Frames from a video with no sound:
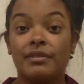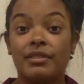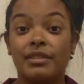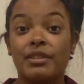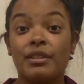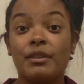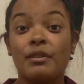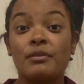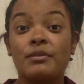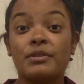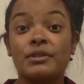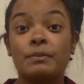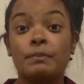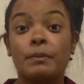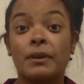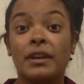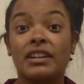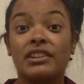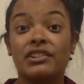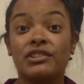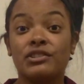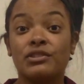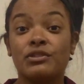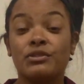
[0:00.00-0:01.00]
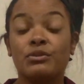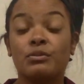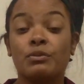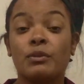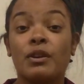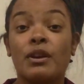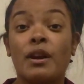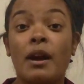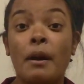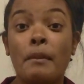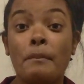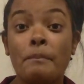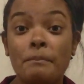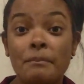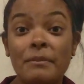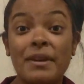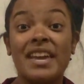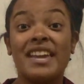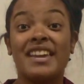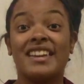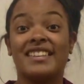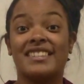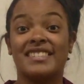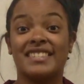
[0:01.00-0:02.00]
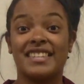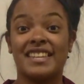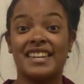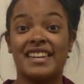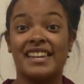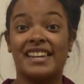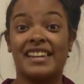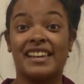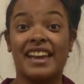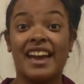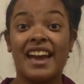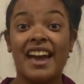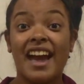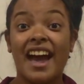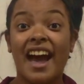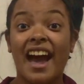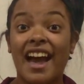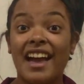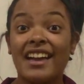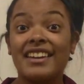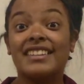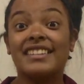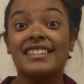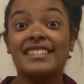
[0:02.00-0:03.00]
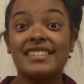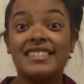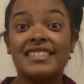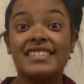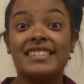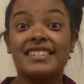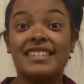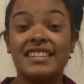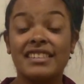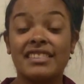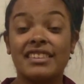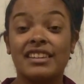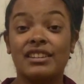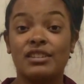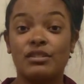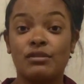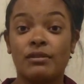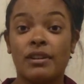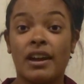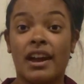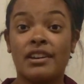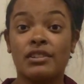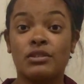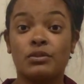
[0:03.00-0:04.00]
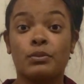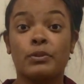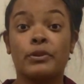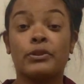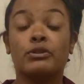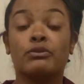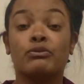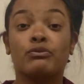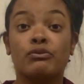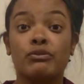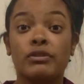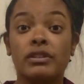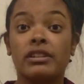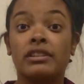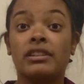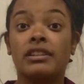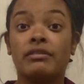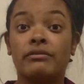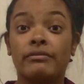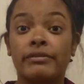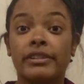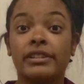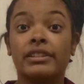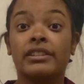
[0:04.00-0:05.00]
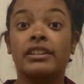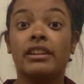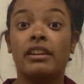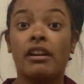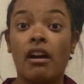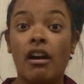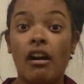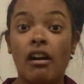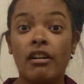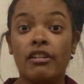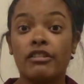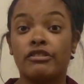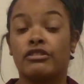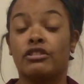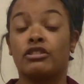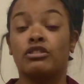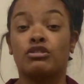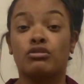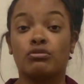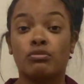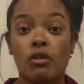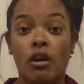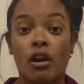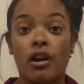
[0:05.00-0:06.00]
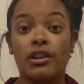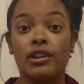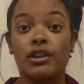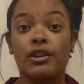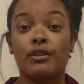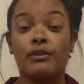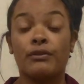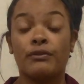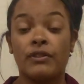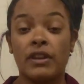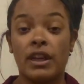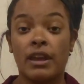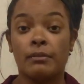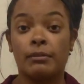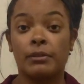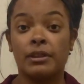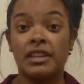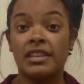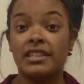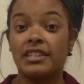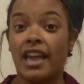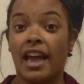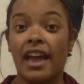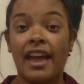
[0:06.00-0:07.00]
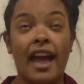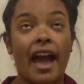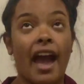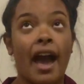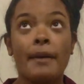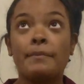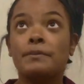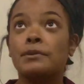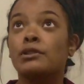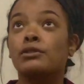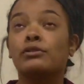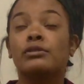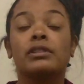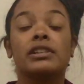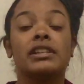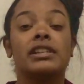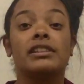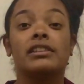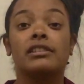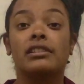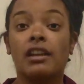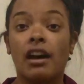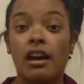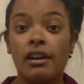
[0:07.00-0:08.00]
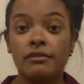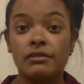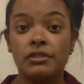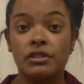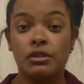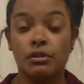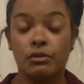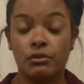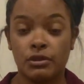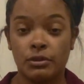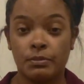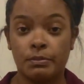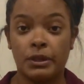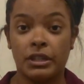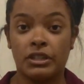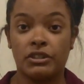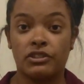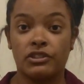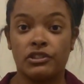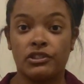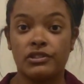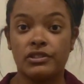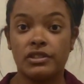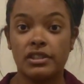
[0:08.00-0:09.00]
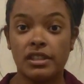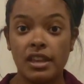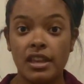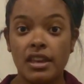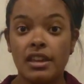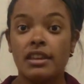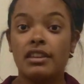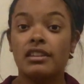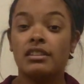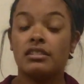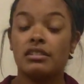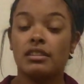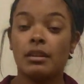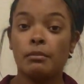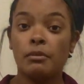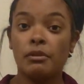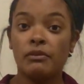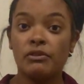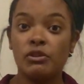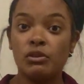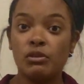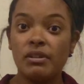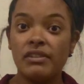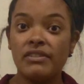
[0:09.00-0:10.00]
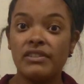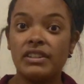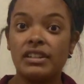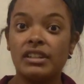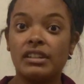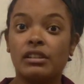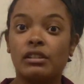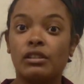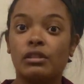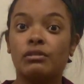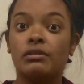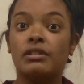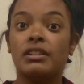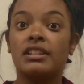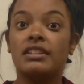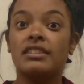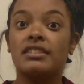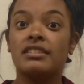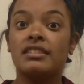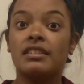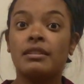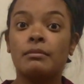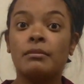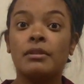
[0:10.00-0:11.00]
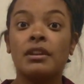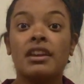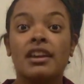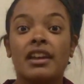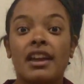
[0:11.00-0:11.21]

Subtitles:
Those pictures were amazing. I can see that you guys worked really, really hard to draw your families. I absolutely loved those pictures. Some of you even included some